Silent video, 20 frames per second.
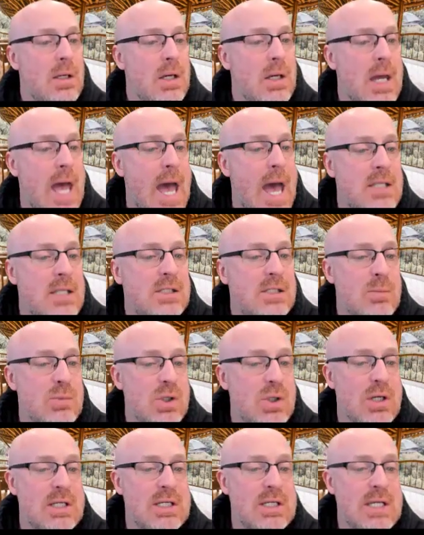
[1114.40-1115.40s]
Add some
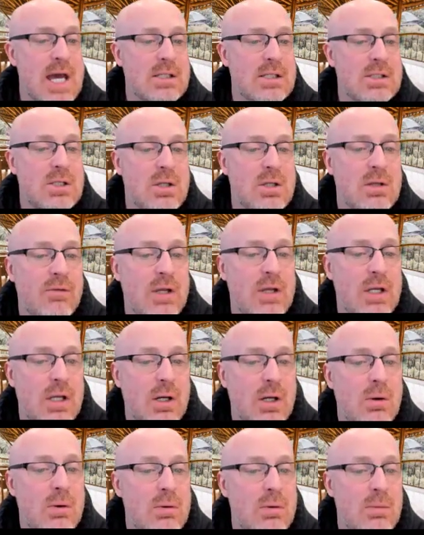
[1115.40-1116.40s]
sort of text to the
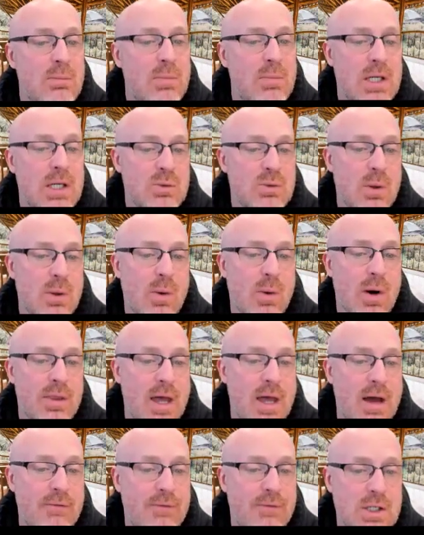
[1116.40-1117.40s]
video because we want
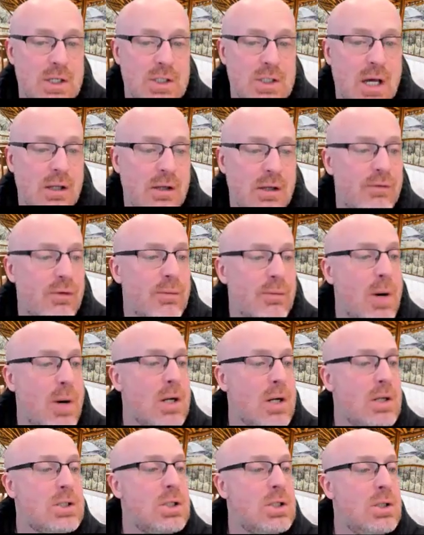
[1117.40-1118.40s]
that functionality for
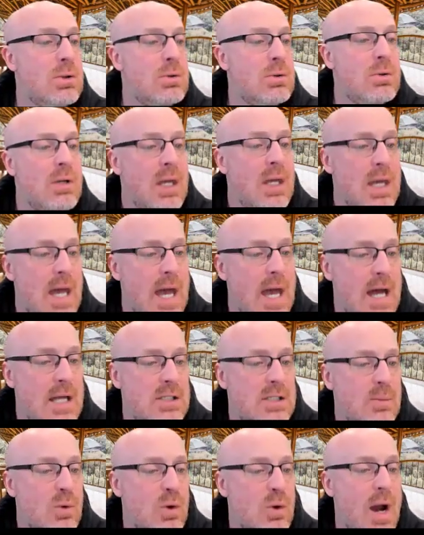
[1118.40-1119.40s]
part 2.
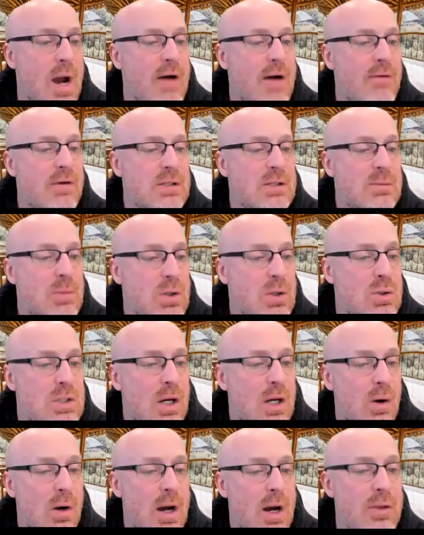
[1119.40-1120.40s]
Add some graphics,
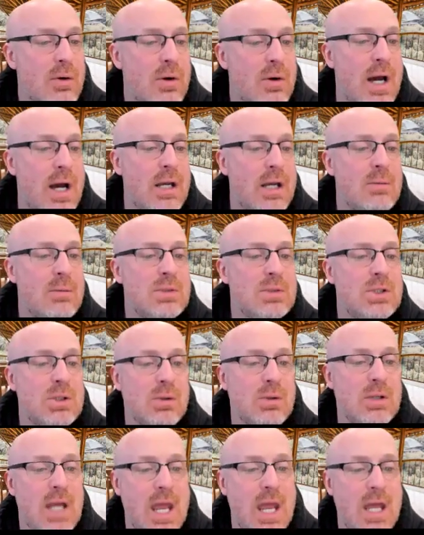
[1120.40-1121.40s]
music, or other items
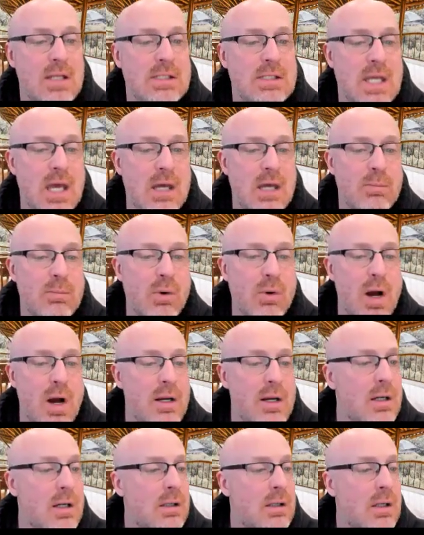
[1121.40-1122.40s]
to enhance the end
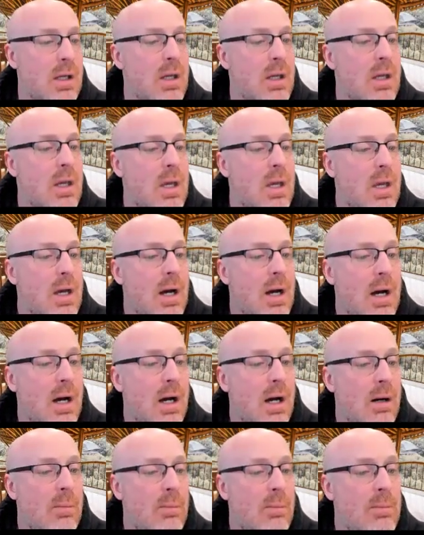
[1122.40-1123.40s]
product.
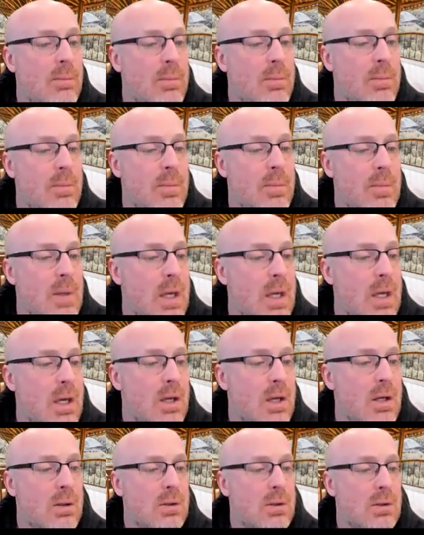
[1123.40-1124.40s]

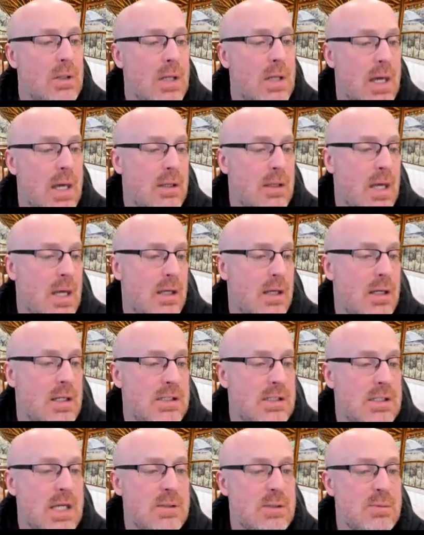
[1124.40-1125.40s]
And then
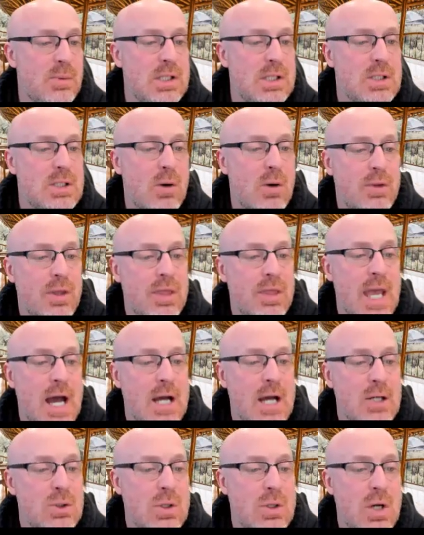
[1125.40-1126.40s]
it says, please note that the
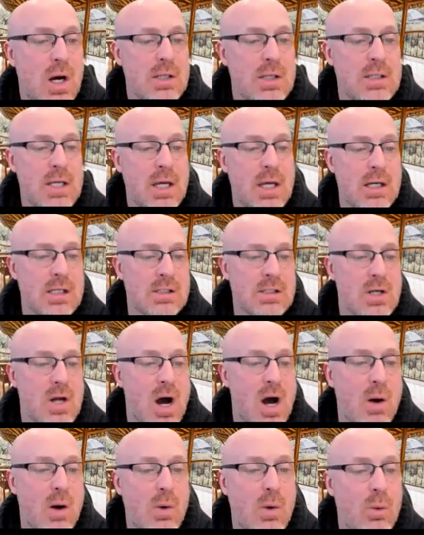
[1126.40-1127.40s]
actual content is
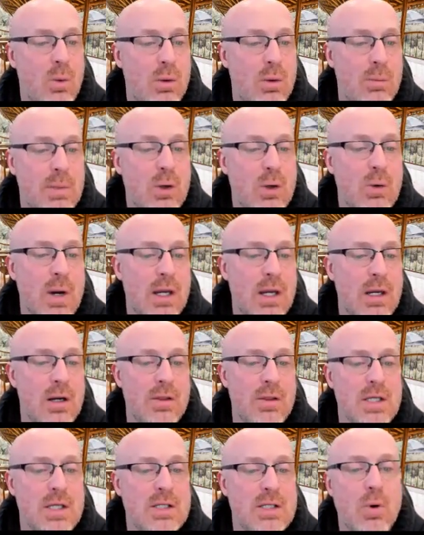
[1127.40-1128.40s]
not what will be graded
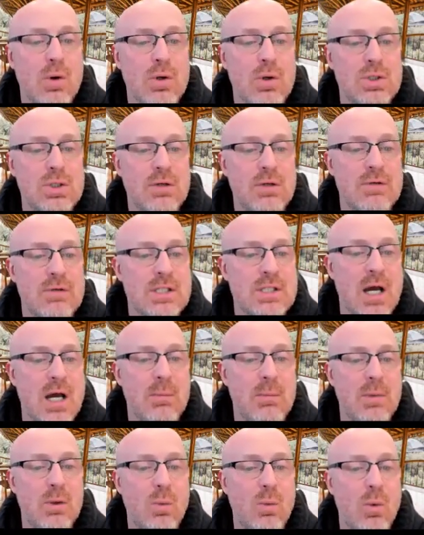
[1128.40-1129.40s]
on this portion of
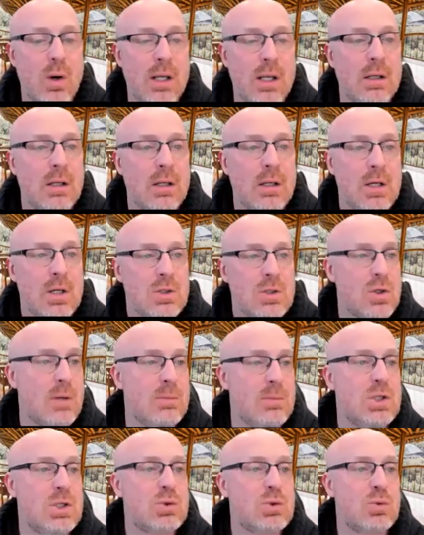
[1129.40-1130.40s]
assignment 1. So
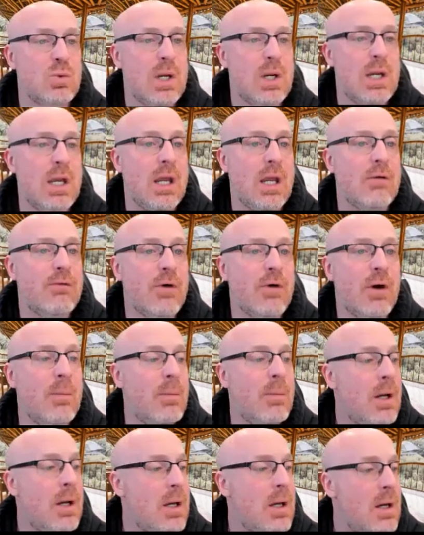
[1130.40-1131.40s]
I'm just reading
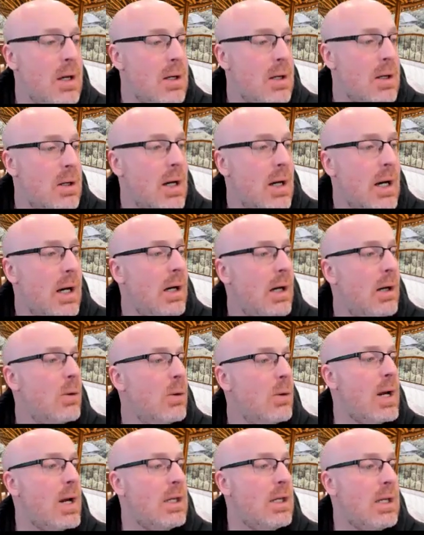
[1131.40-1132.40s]
from
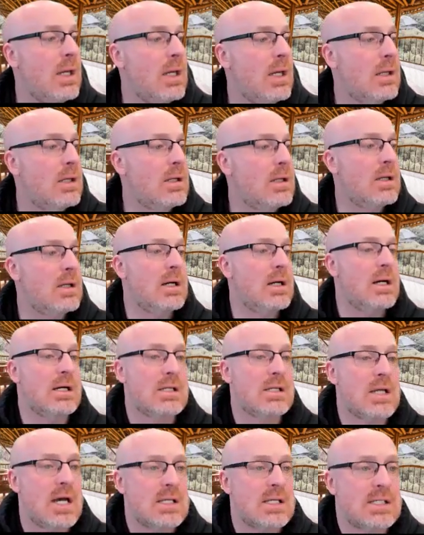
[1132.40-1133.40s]
right in
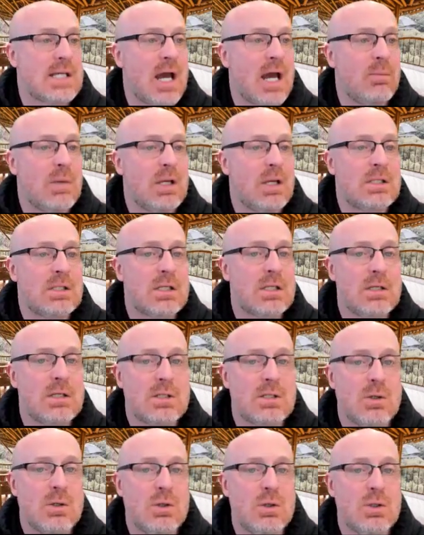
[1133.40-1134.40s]
assignments.
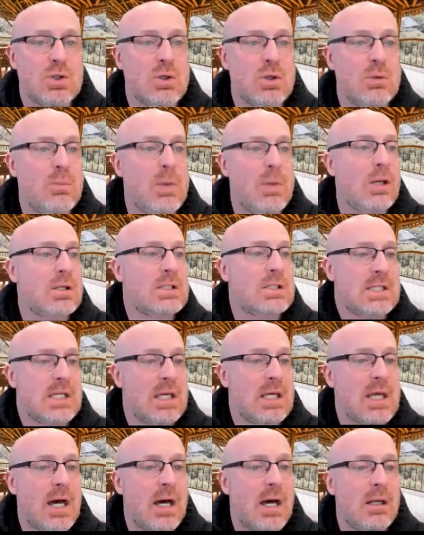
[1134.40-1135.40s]
So you should be able to
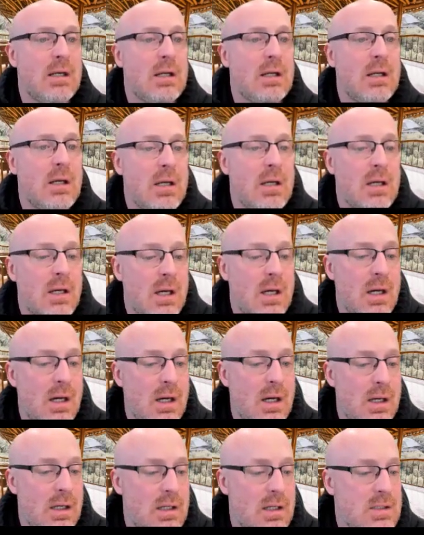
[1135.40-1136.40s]
see that.
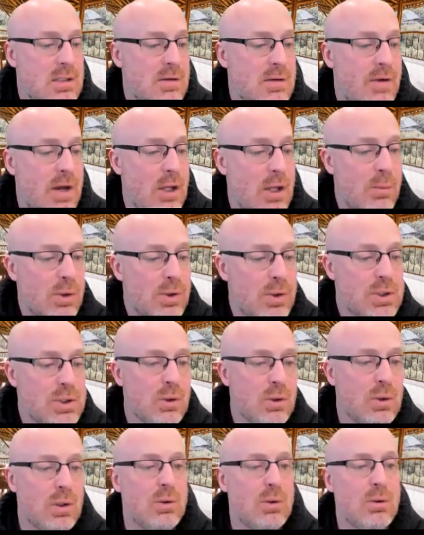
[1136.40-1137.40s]
It is available
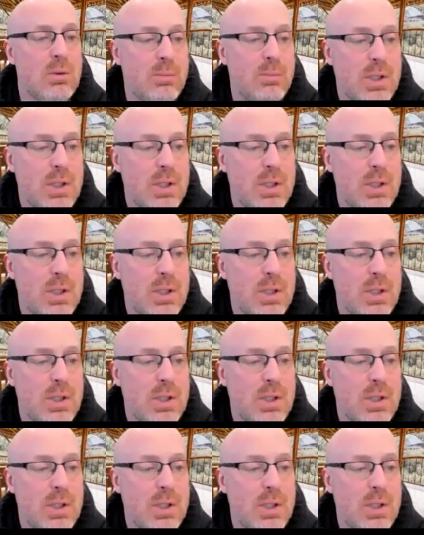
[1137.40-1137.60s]
to you.